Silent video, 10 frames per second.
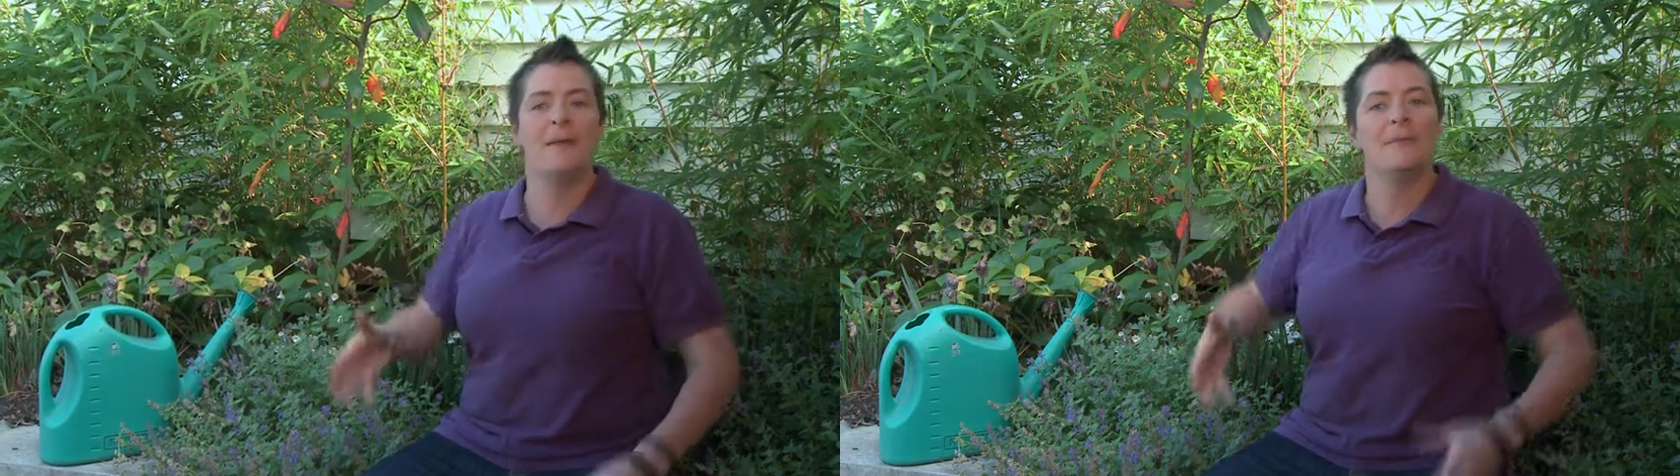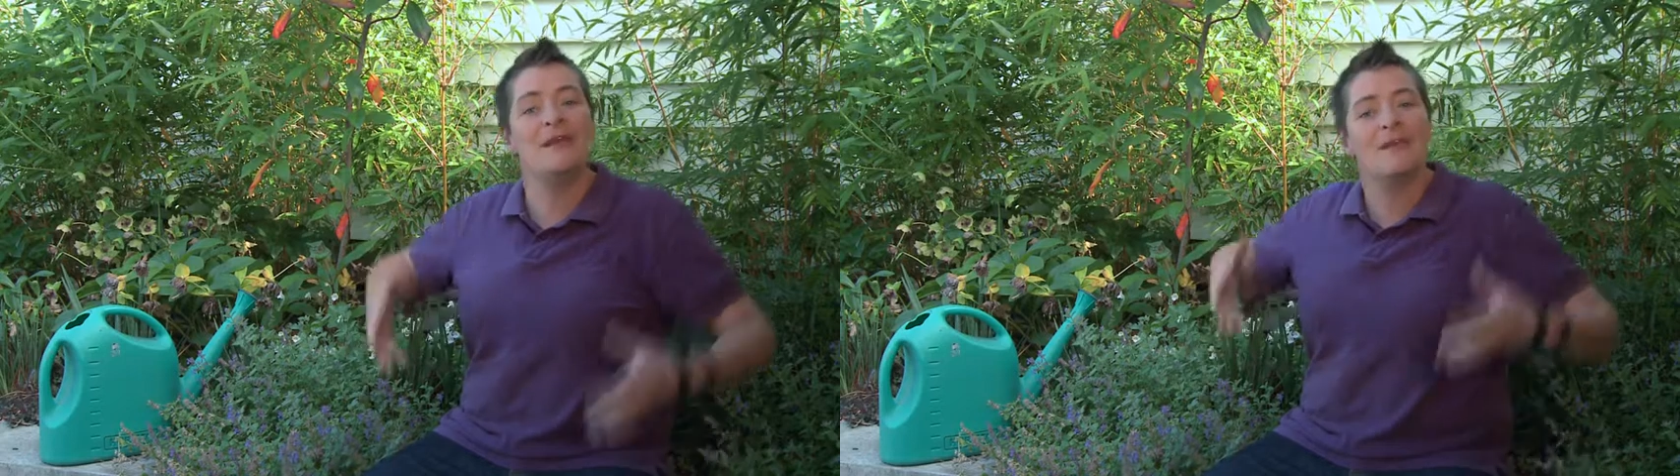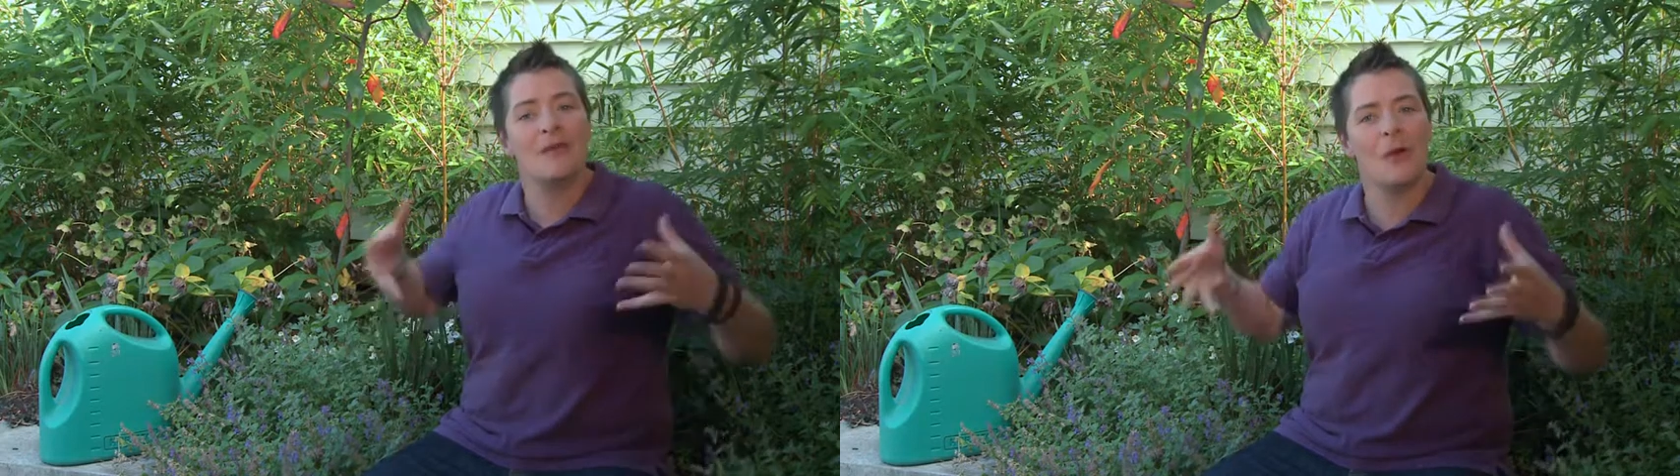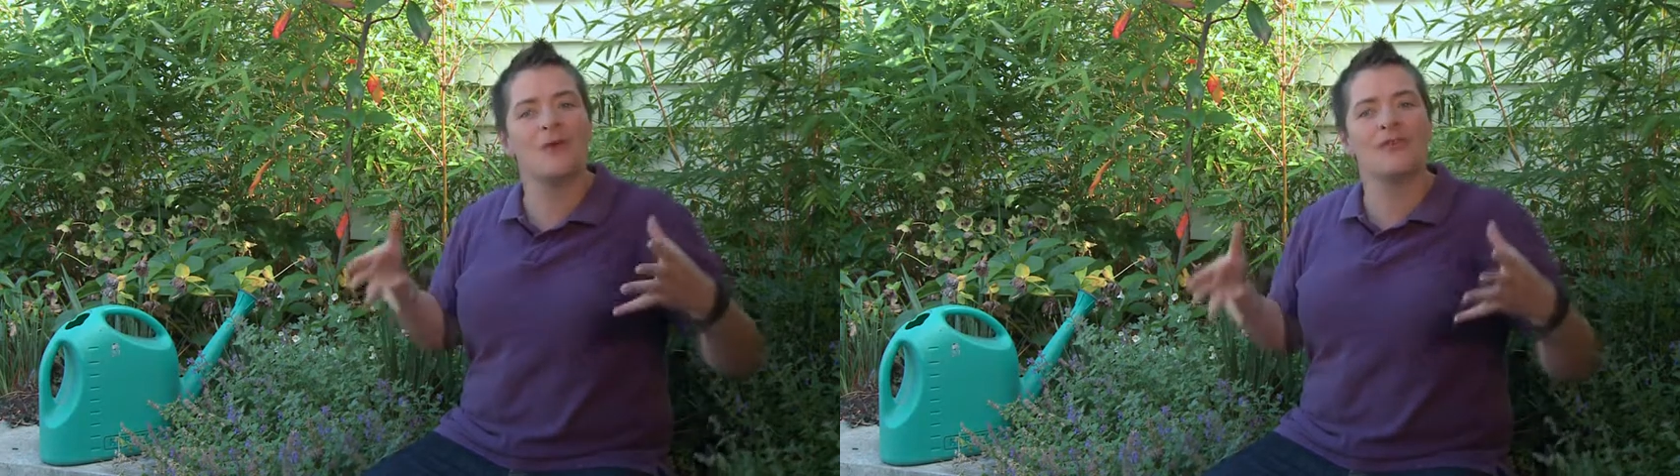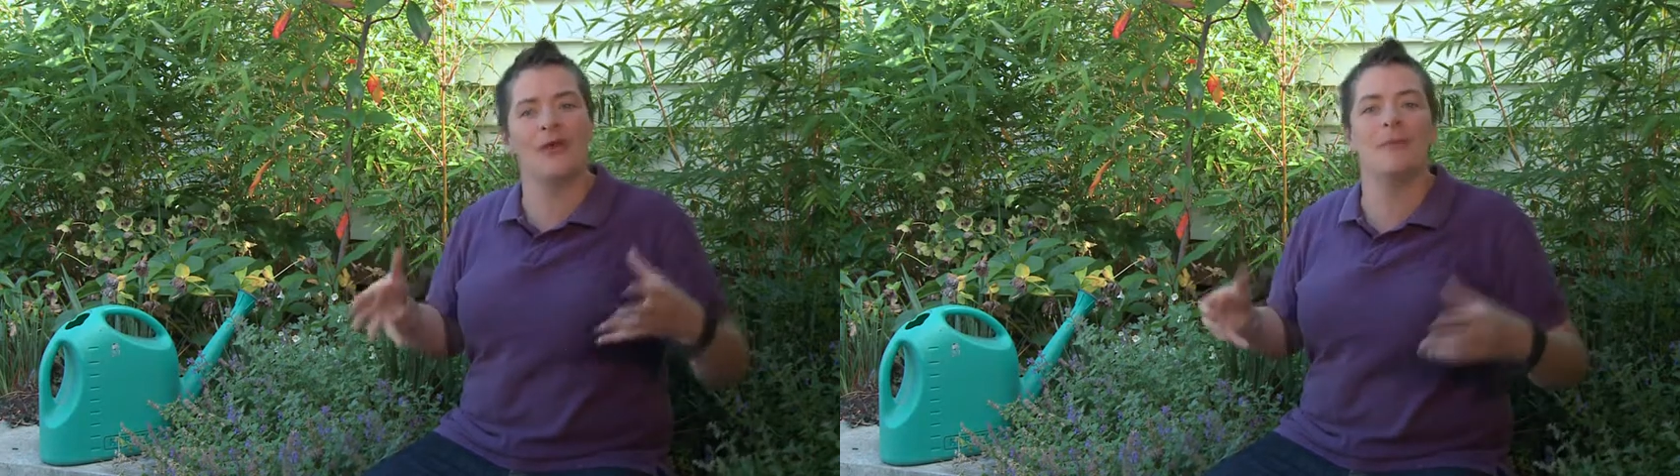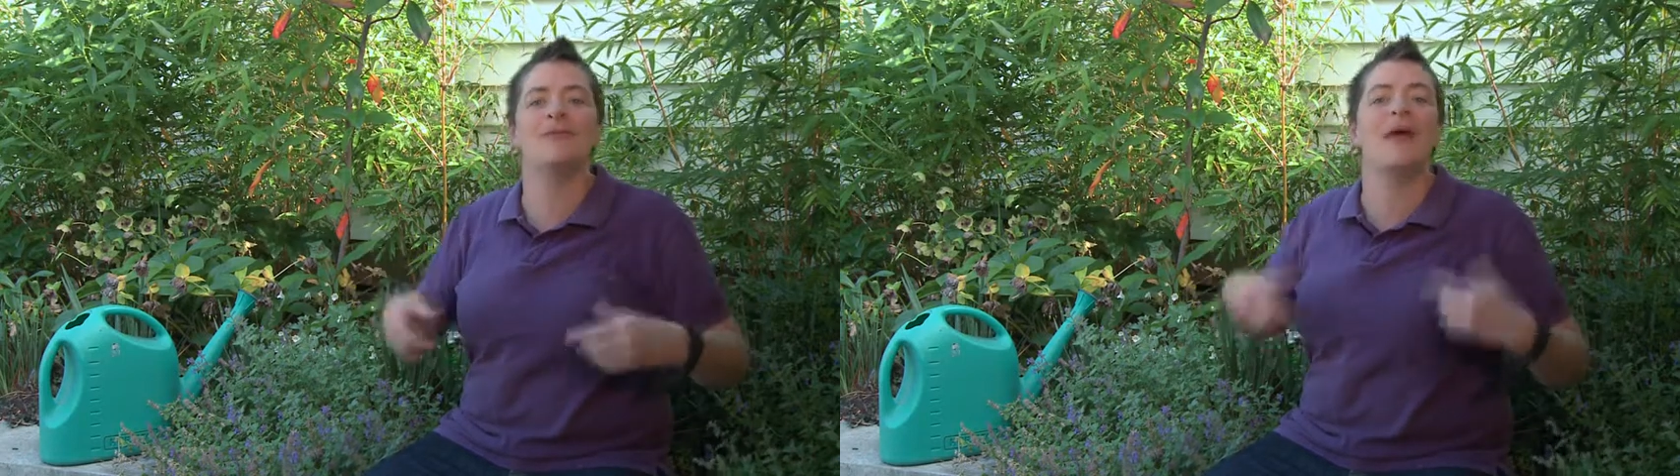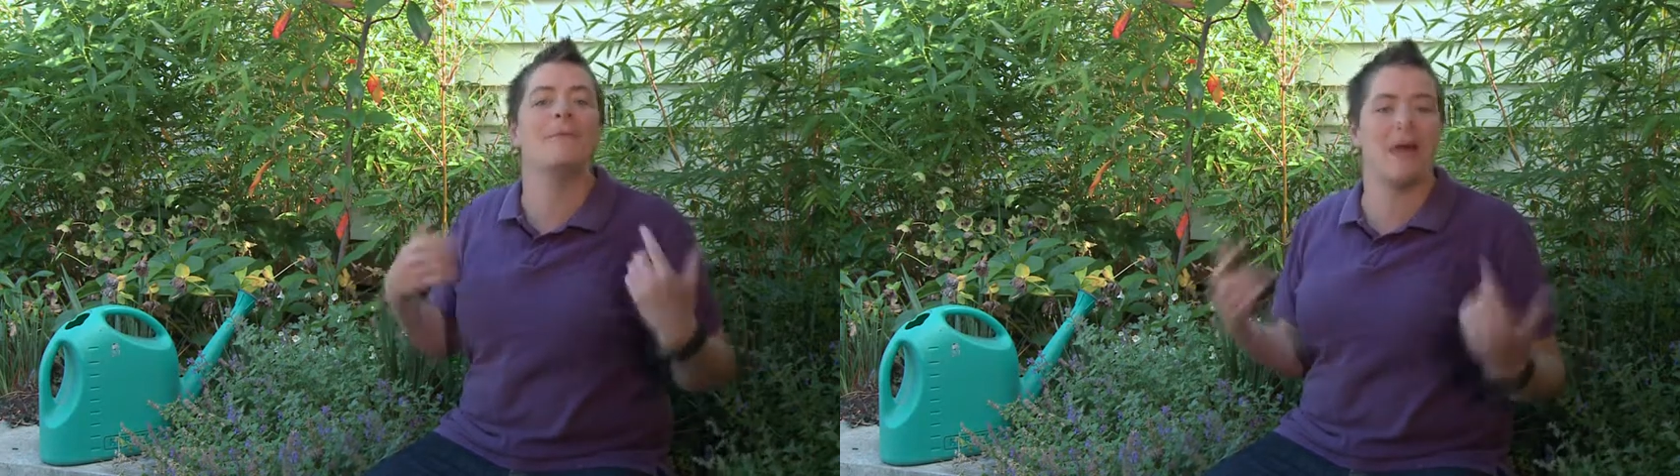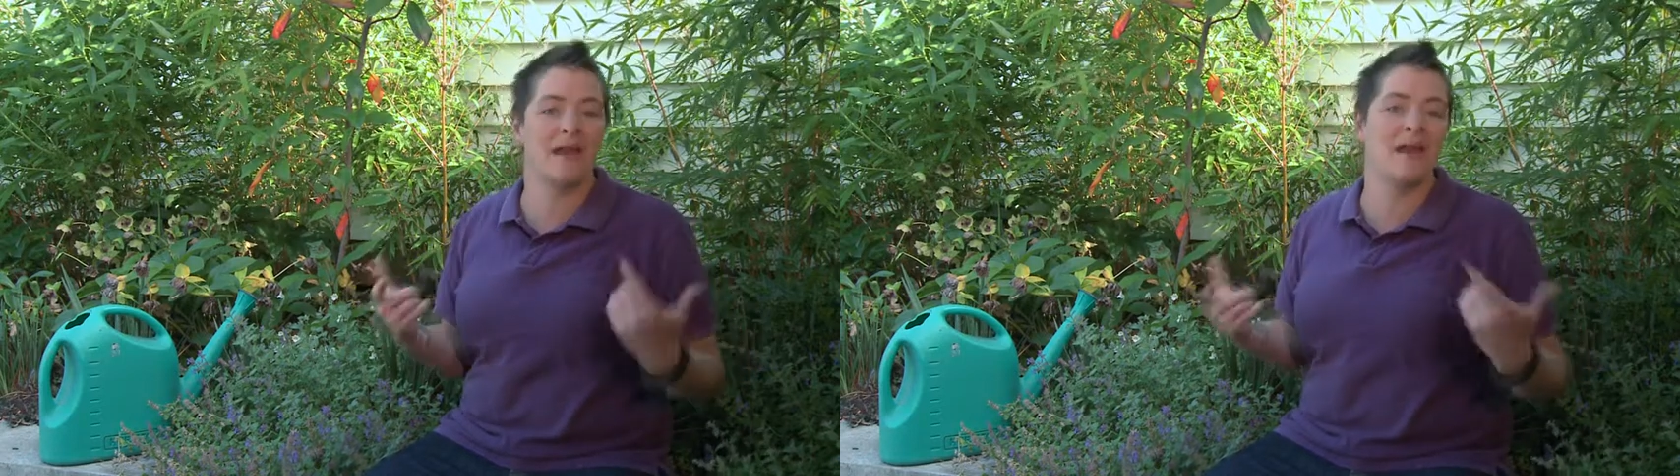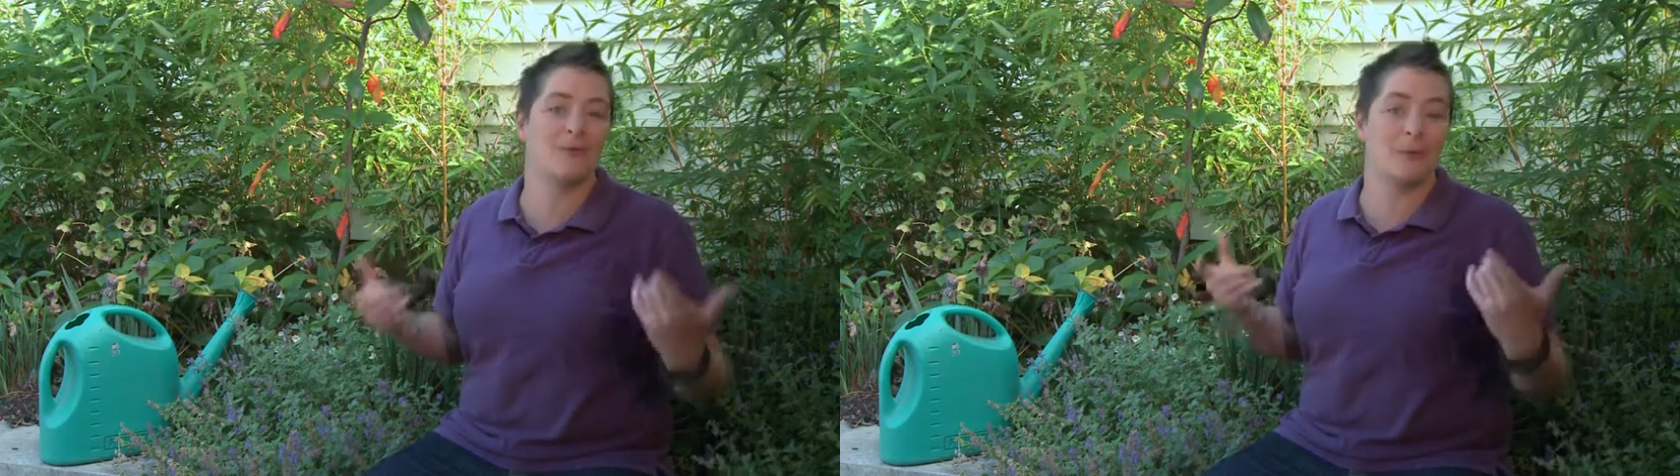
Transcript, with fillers: but in the longer term, they may need